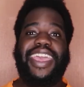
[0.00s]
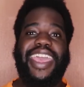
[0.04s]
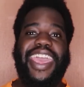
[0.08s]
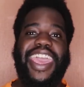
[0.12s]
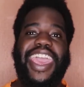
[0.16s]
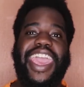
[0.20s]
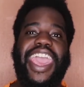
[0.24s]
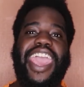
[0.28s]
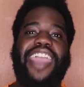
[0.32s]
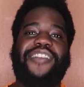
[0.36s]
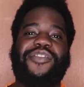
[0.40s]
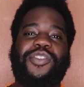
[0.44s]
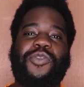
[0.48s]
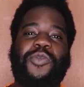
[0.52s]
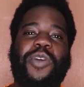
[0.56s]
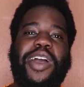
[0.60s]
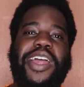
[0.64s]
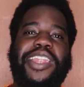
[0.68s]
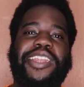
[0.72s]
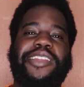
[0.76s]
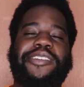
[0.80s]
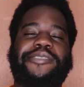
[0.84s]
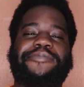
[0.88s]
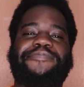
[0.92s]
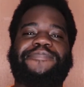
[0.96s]
Hey
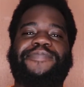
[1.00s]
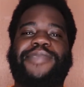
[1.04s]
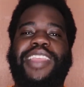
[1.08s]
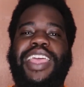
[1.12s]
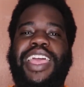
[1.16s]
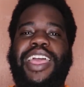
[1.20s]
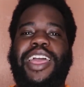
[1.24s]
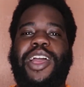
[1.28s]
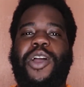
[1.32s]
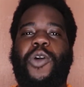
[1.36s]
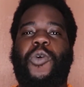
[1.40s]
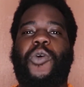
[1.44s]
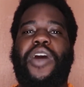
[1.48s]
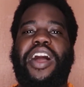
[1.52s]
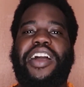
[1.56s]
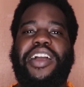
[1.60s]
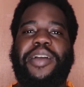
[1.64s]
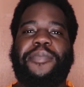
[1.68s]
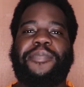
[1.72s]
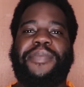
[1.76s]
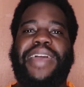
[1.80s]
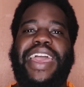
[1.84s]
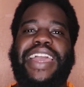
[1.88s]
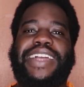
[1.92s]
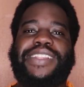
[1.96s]
everyone,
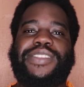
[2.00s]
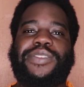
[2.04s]
welcome back